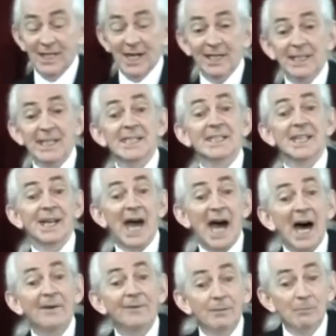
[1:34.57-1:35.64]
And he said,
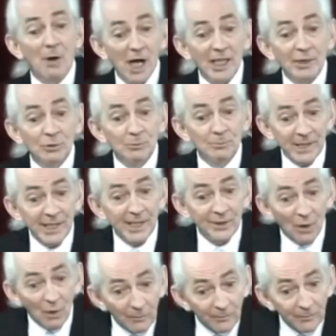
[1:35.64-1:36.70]
half a mind would be
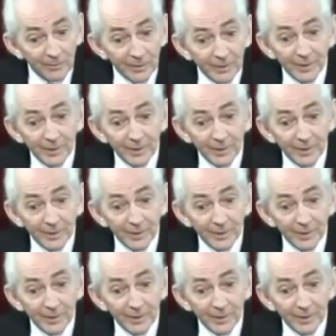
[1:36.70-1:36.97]
enough.